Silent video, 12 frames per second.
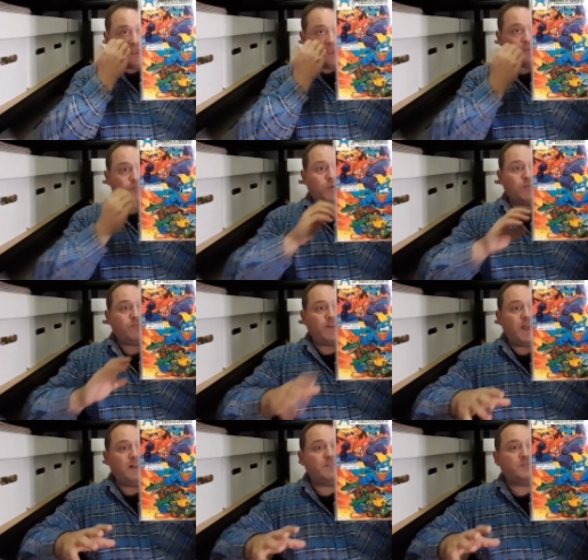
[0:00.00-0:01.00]
if you're a
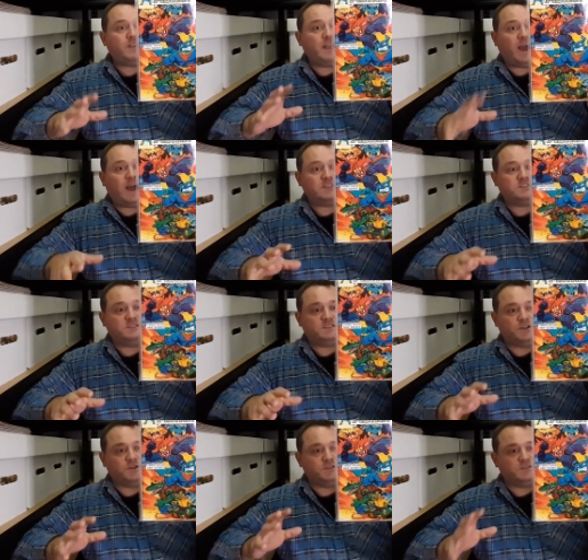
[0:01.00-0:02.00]
fan of the Archie
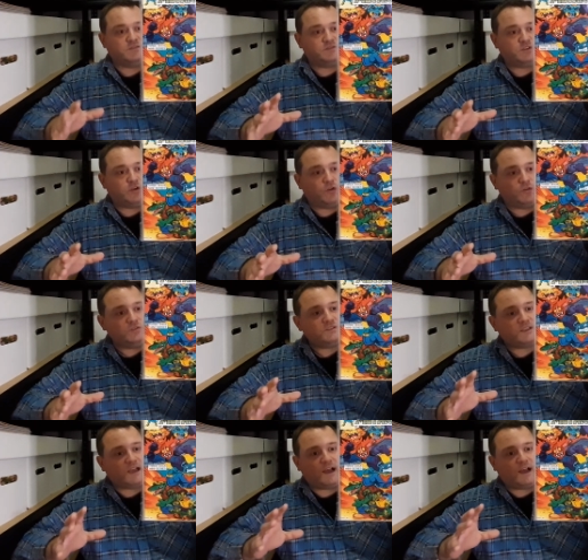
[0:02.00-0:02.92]
series of Turtles,